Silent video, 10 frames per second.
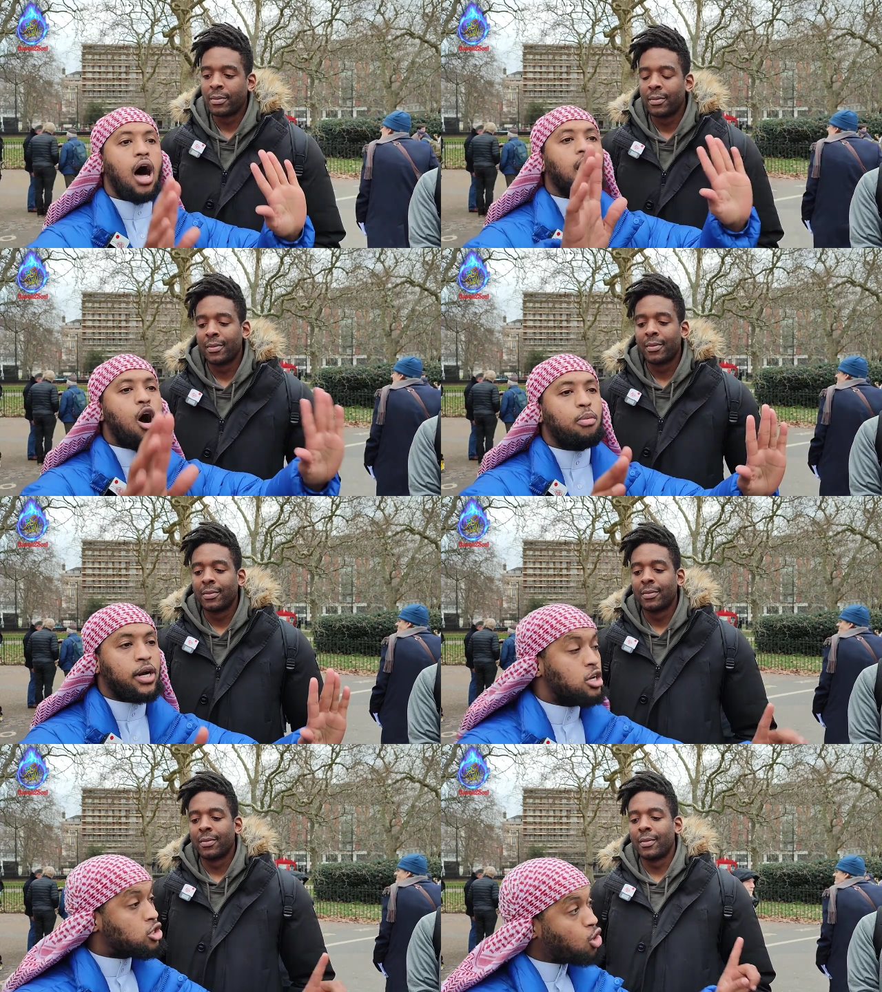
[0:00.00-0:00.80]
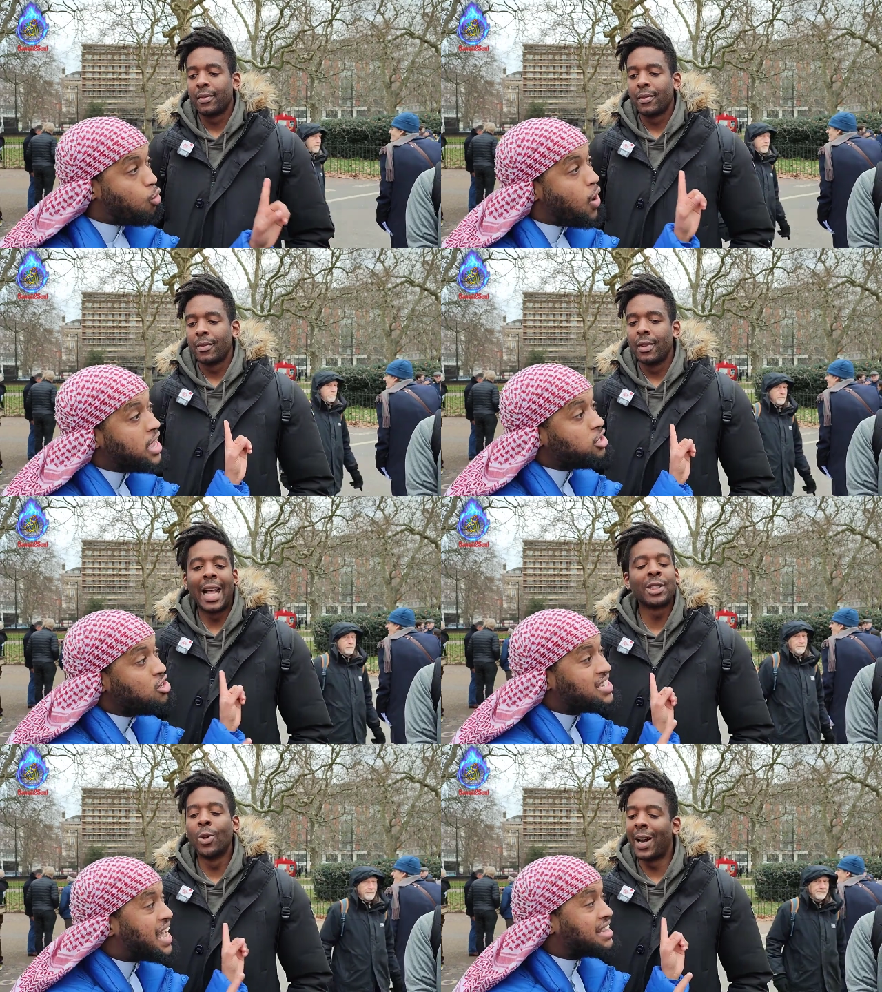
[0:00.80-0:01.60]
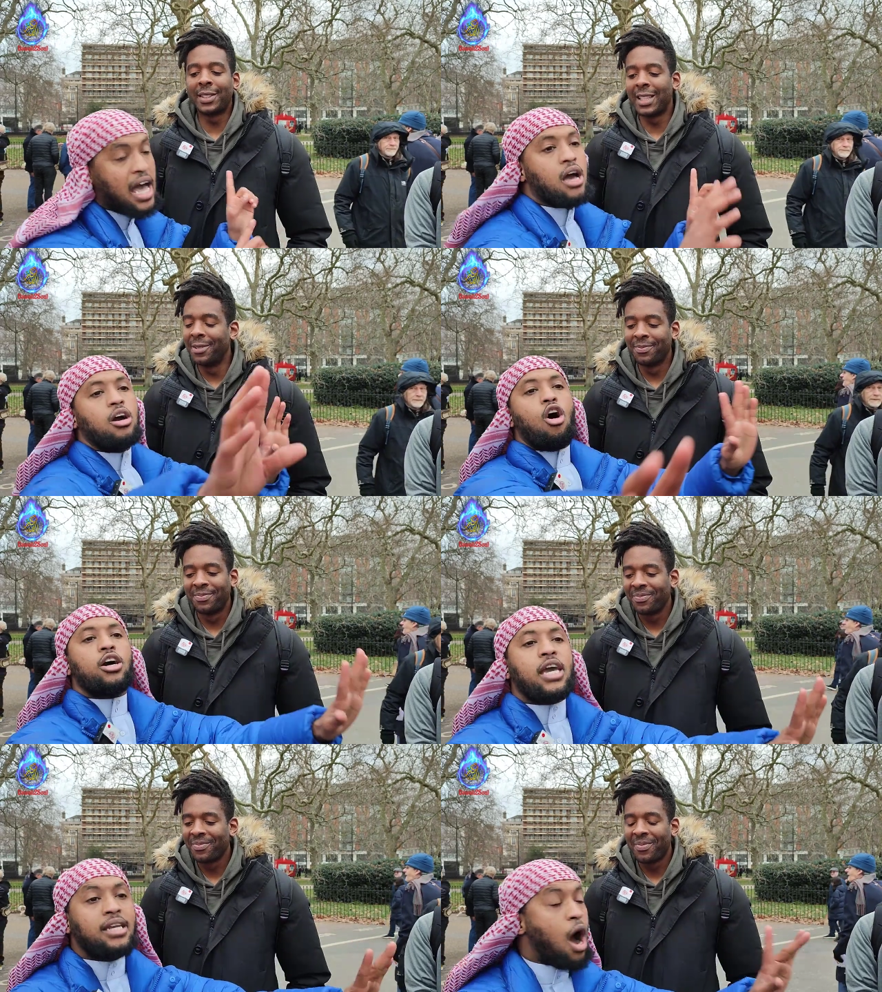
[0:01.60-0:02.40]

Speaker 1: Allah Akbar. So where did you get that? Okay,